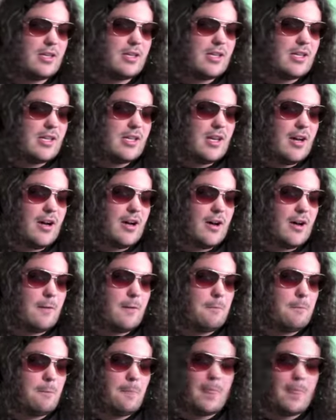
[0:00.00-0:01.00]
Um,
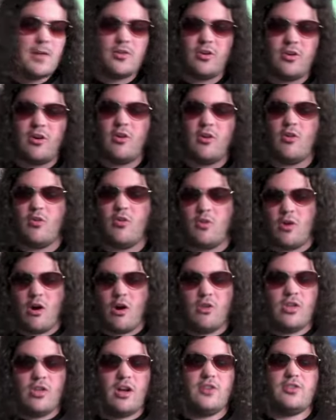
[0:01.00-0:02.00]
so all the
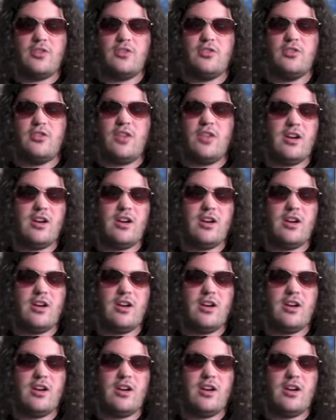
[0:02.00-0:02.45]
hunters are there.